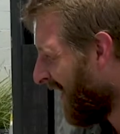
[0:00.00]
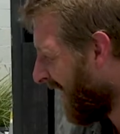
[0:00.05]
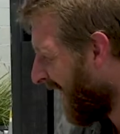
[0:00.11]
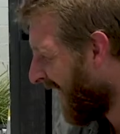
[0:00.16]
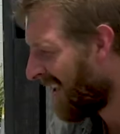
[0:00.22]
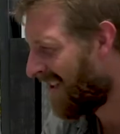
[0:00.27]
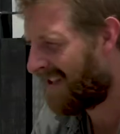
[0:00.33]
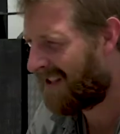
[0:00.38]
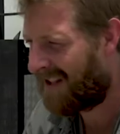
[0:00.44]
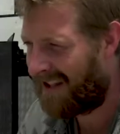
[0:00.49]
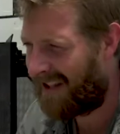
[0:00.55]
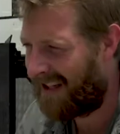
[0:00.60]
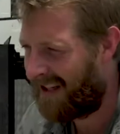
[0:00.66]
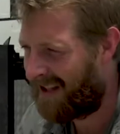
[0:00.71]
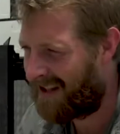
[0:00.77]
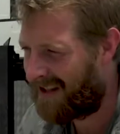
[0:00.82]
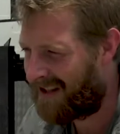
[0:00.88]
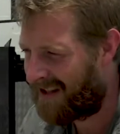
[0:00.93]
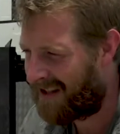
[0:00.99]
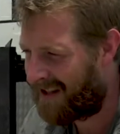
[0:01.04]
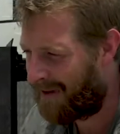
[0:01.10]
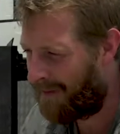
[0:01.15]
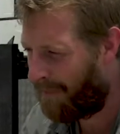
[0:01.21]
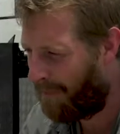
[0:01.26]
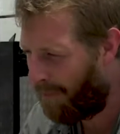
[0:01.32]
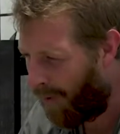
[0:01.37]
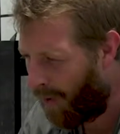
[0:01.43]
yes, it's
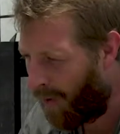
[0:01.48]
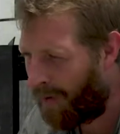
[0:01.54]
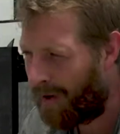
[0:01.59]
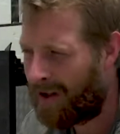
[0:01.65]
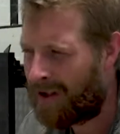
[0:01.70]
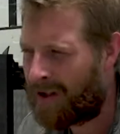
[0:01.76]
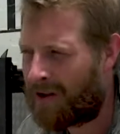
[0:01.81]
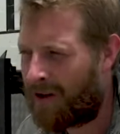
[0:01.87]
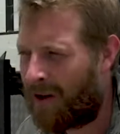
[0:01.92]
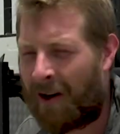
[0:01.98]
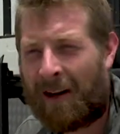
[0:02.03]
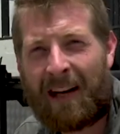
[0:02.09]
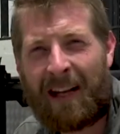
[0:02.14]
more than strong